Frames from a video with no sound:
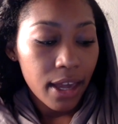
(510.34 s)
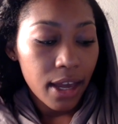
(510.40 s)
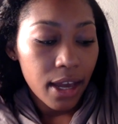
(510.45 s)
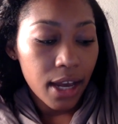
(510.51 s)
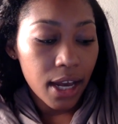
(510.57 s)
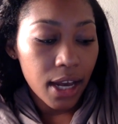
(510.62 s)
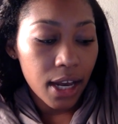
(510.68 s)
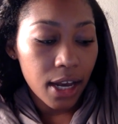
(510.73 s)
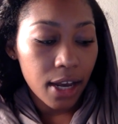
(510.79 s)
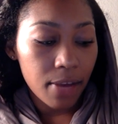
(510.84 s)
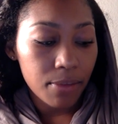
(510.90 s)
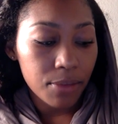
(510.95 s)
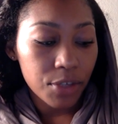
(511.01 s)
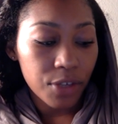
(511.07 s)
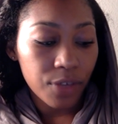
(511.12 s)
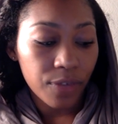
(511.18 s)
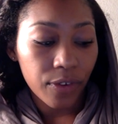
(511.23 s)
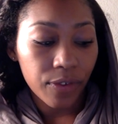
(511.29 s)

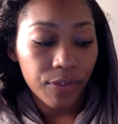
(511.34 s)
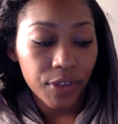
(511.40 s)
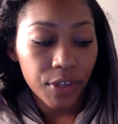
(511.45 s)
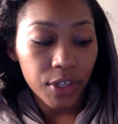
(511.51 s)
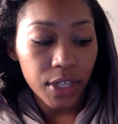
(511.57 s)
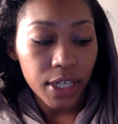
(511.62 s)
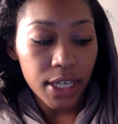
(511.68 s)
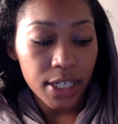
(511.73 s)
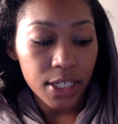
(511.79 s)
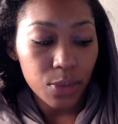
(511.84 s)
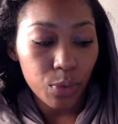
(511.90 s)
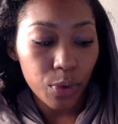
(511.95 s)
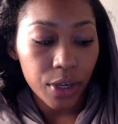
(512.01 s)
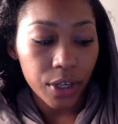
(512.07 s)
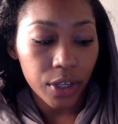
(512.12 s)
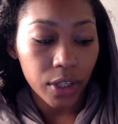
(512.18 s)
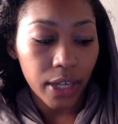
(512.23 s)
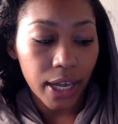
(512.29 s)
to fulfill his
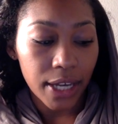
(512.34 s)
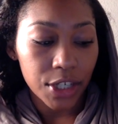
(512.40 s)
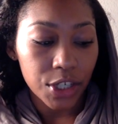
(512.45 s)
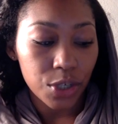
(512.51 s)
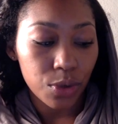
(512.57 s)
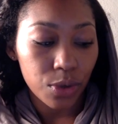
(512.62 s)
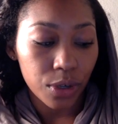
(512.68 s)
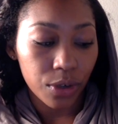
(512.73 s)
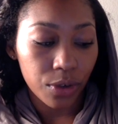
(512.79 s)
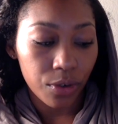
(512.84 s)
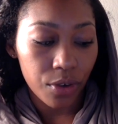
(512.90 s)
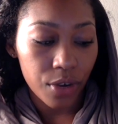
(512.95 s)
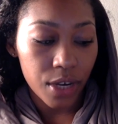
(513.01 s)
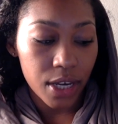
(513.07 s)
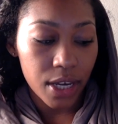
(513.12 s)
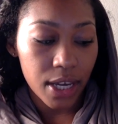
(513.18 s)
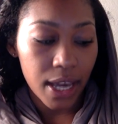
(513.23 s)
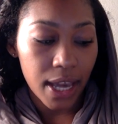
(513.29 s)
will and to
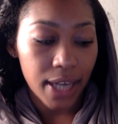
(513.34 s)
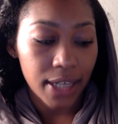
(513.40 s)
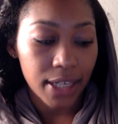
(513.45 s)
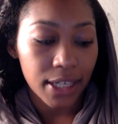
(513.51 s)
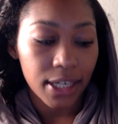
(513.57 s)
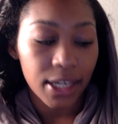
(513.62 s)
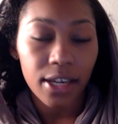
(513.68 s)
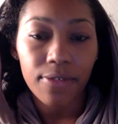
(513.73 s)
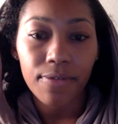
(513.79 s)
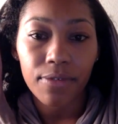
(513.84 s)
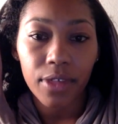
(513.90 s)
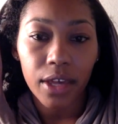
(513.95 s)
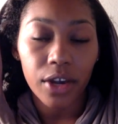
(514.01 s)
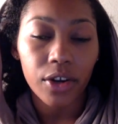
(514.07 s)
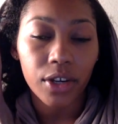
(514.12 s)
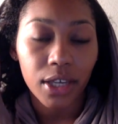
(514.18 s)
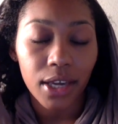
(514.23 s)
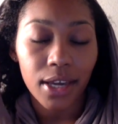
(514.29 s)
agree and give
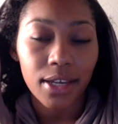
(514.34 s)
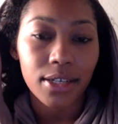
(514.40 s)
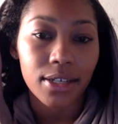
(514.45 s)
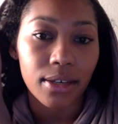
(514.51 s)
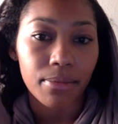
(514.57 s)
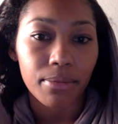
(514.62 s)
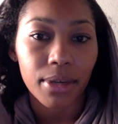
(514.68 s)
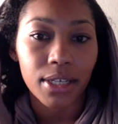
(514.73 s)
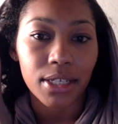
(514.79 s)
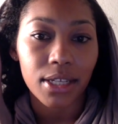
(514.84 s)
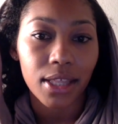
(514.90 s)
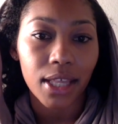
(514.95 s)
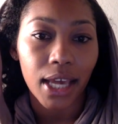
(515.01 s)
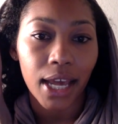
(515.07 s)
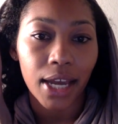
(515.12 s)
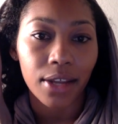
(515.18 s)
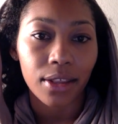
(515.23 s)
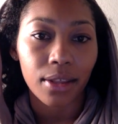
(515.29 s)
their kingdom into the
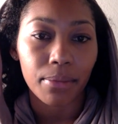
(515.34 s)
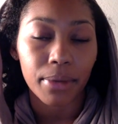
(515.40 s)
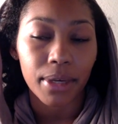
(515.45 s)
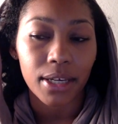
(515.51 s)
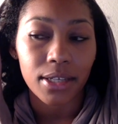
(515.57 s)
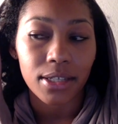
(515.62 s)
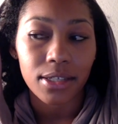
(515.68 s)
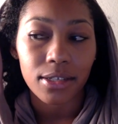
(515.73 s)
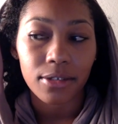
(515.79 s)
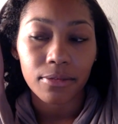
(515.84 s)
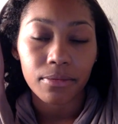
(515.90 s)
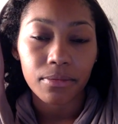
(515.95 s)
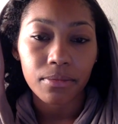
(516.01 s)
hand of the beast.